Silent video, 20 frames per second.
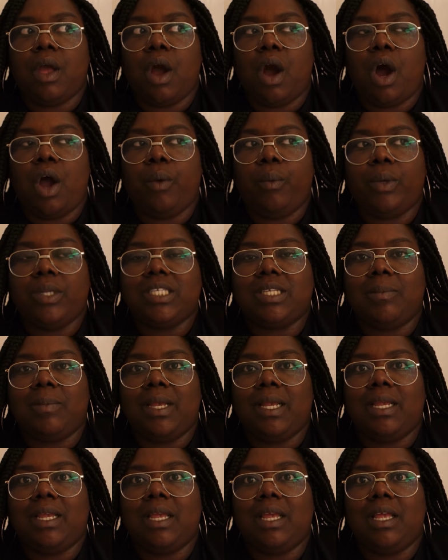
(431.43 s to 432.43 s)
I want
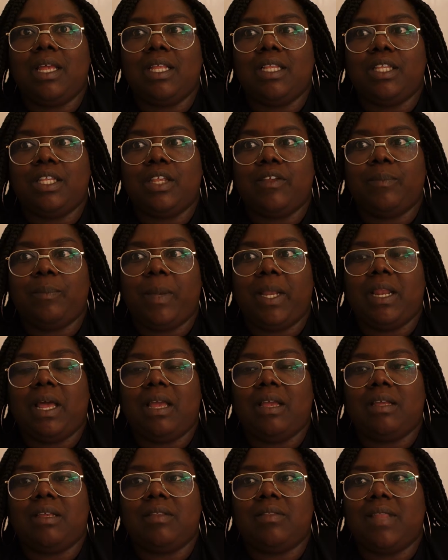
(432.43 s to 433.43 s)
something to be
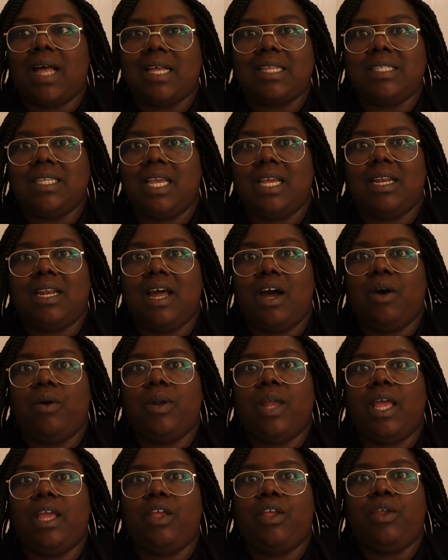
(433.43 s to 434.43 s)
like, that's it now,
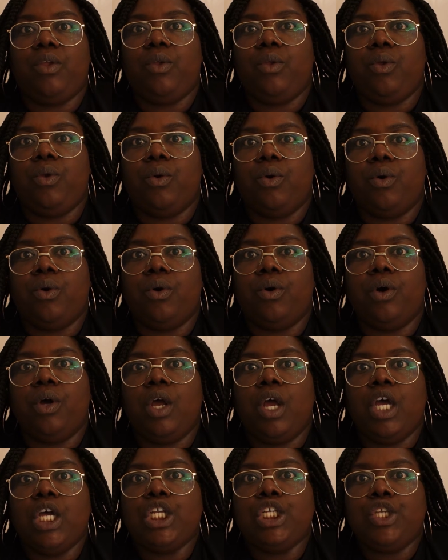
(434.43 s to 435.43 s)
like you're
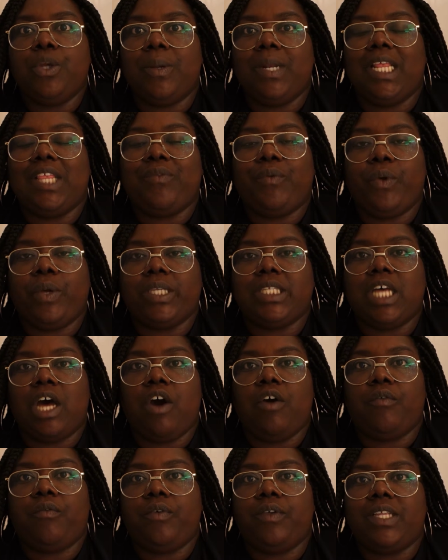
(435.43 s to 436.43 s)
doing this for
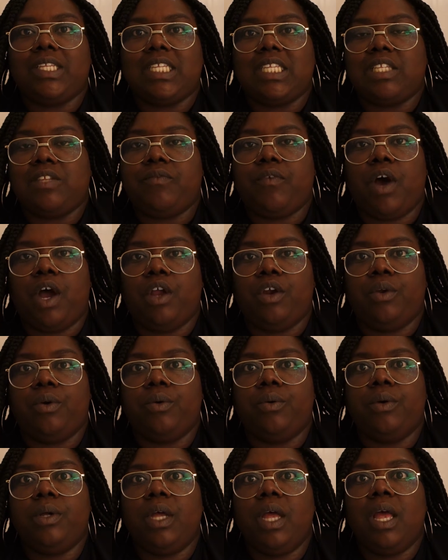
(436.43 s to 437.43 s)
yourself, it's just
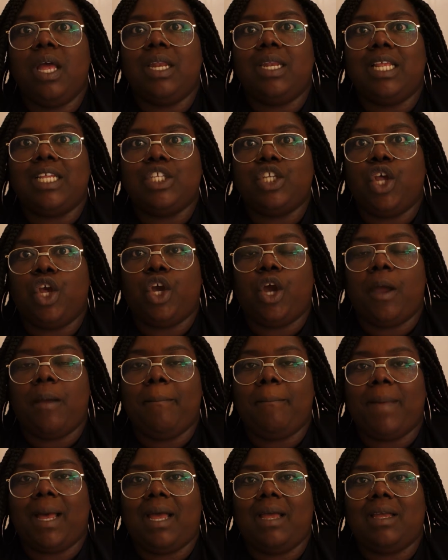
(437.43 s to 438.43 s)
final, there's no
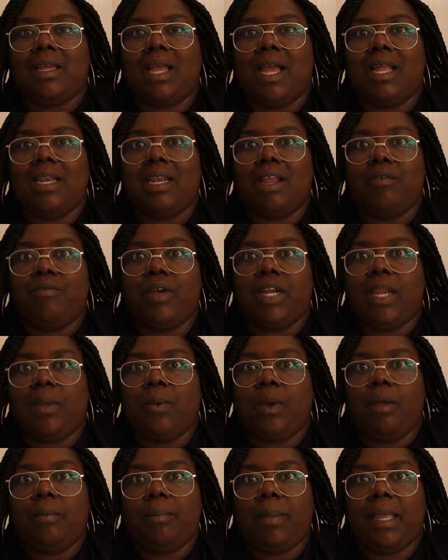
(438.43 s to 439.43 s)
going back. And there really
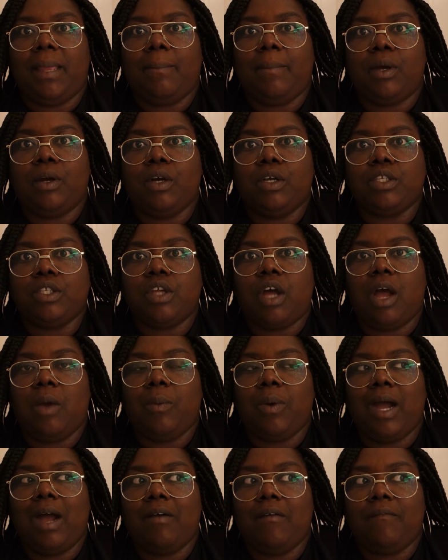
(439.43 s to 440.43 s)
won't be, because I
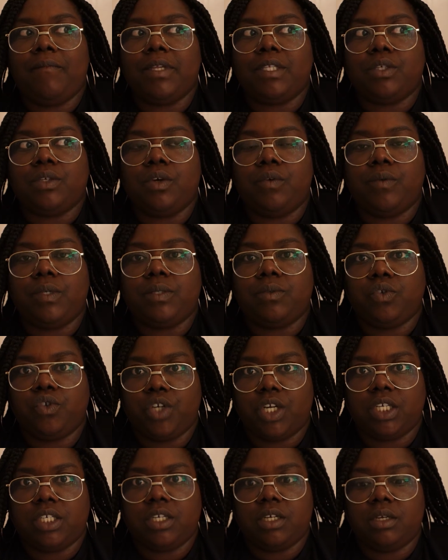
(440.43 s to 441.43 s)
will have physical
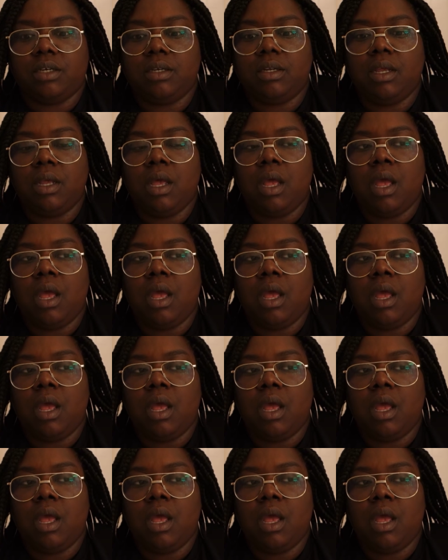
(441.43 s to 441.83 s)
restriction.